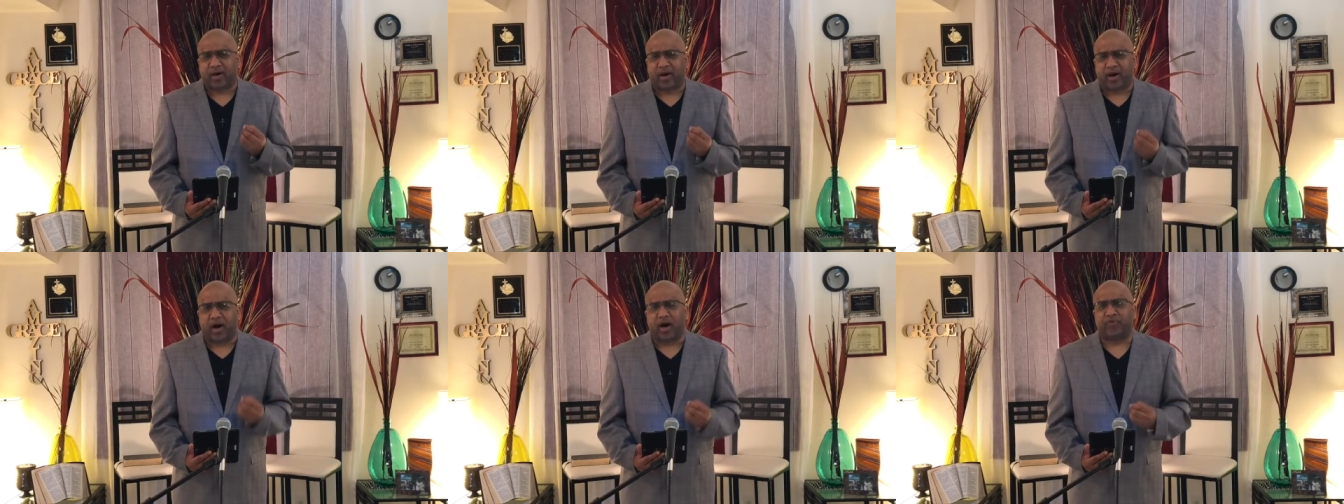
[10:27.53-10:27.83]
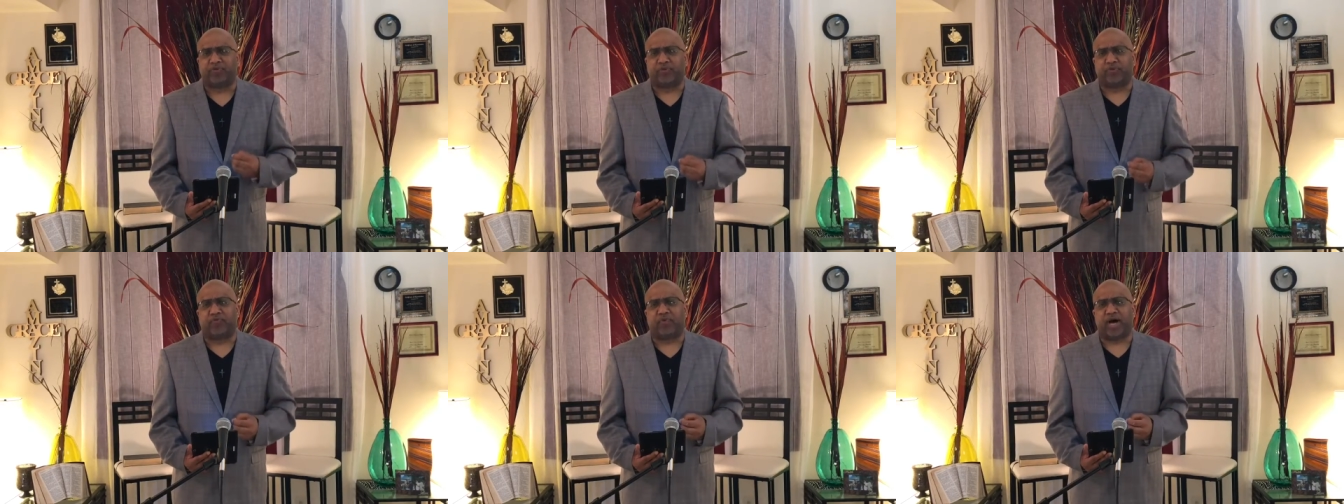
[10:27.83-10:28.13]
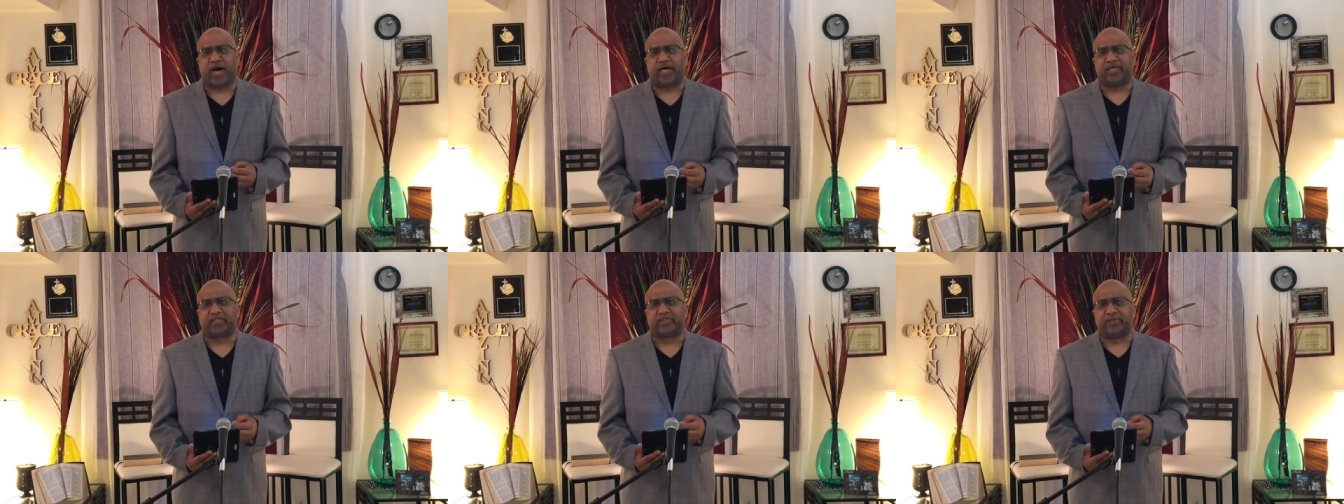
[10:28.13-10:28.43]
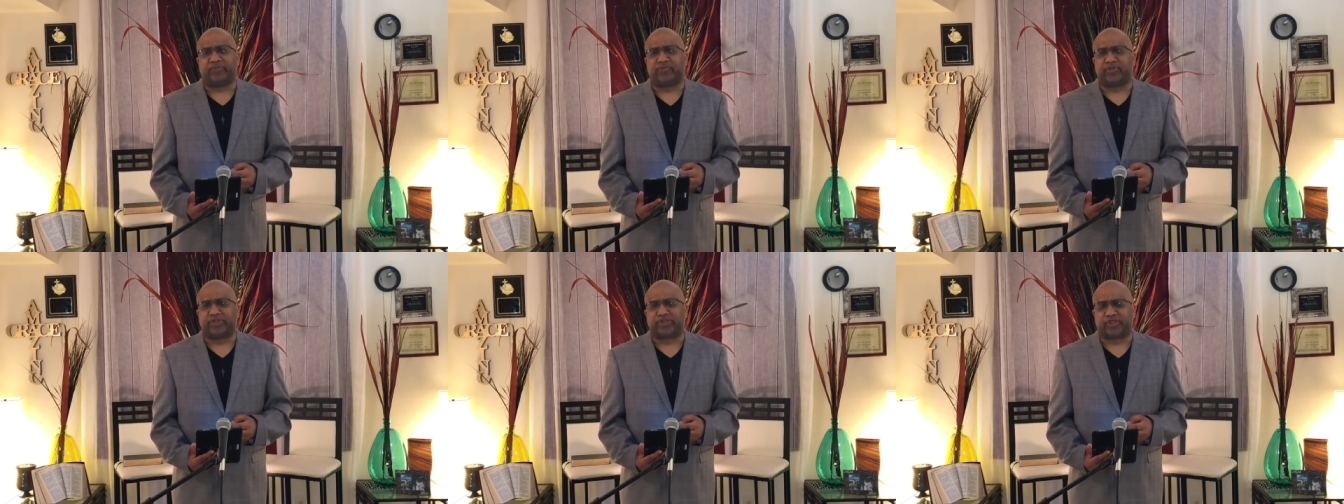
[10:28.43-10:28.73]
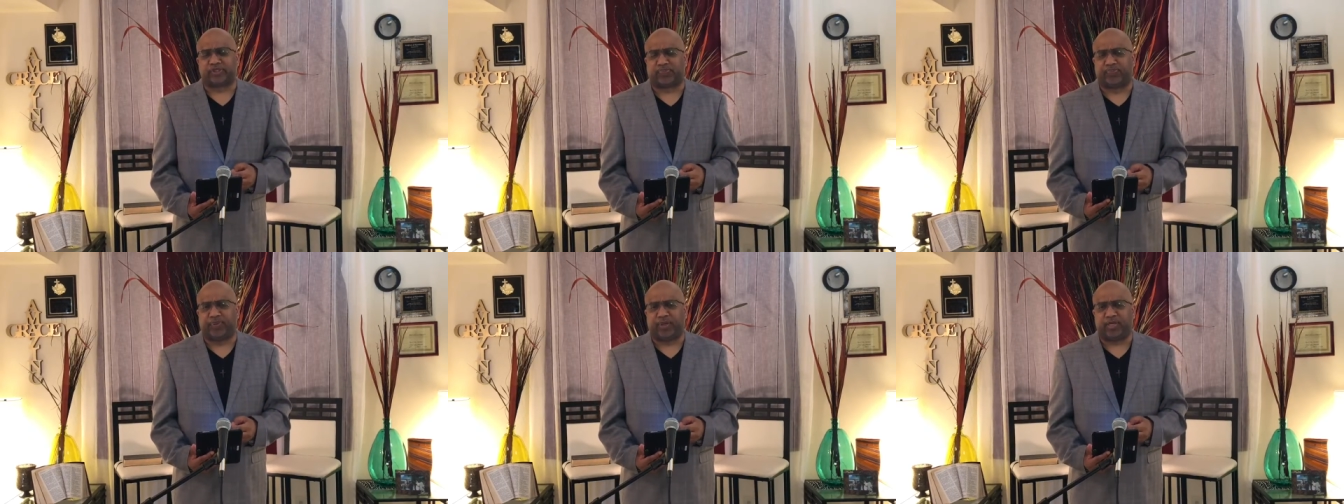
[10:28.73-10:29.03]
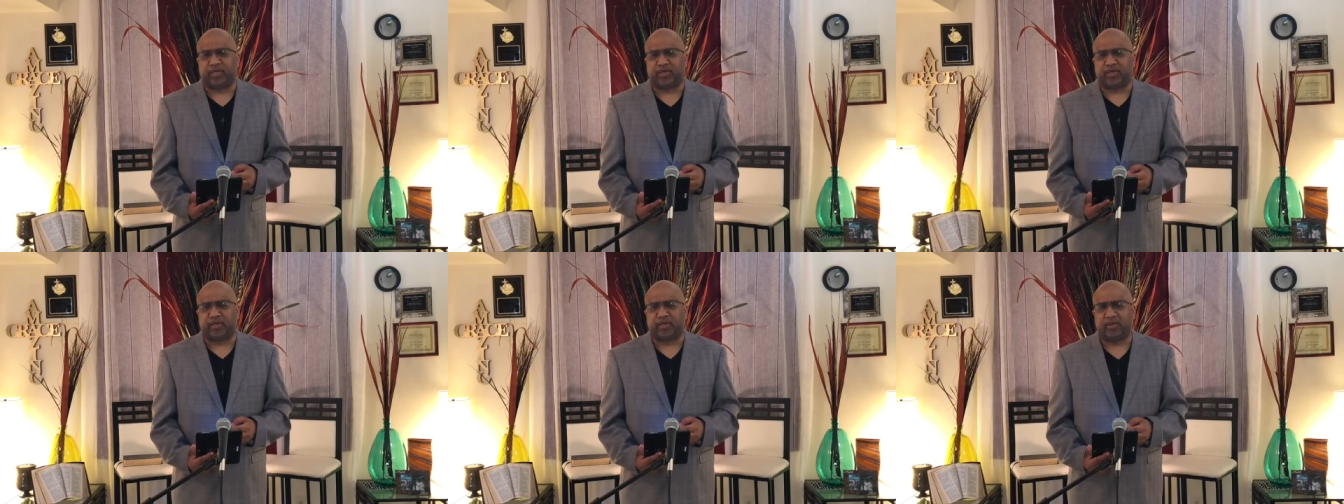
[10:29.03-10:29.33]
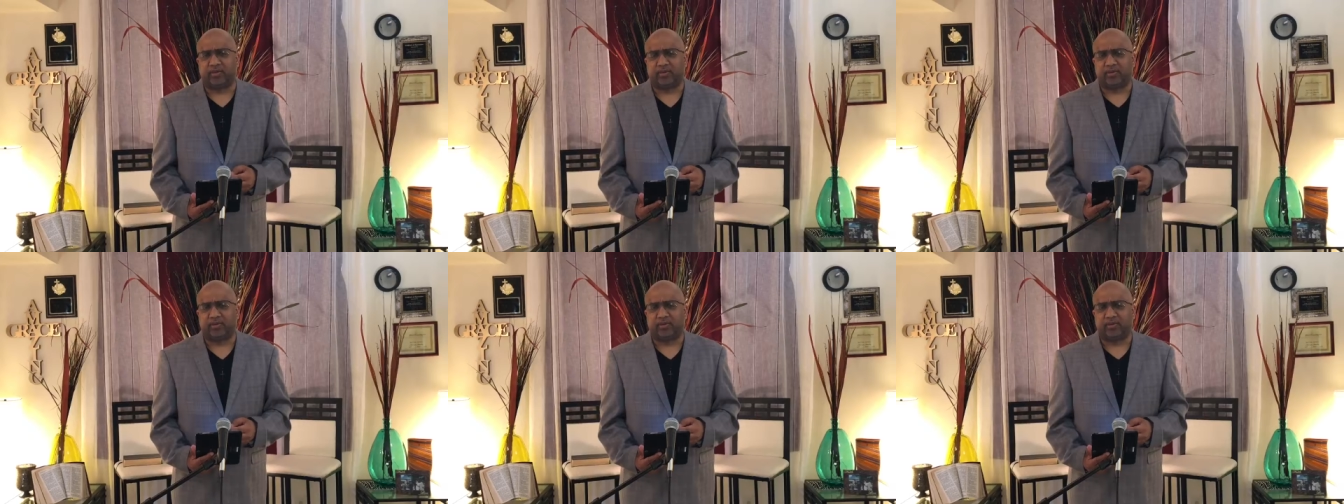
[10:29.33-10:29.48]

authorized them to speak